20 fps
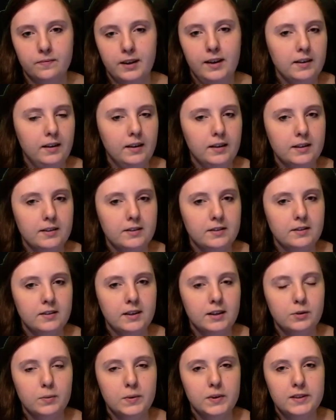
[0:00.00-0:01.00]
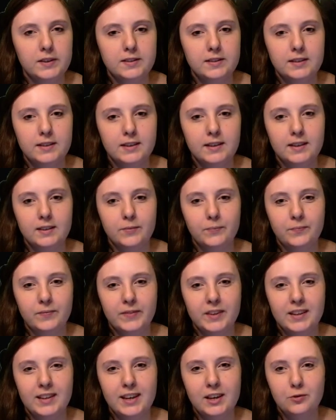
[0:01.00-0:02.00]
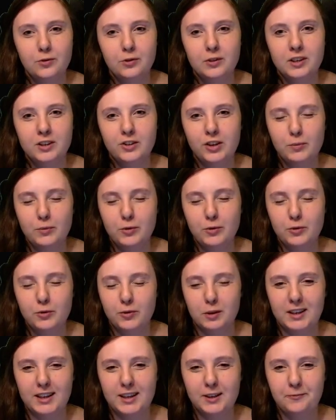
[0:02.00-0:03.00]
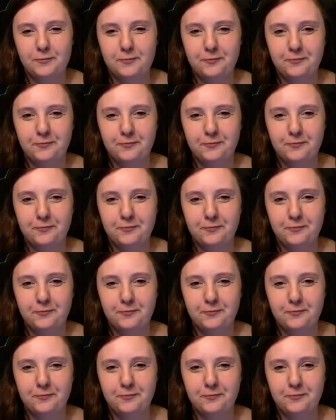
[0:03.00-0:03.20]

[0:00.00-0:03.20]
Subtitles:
Yeah, so that was the day for the Dreamer family.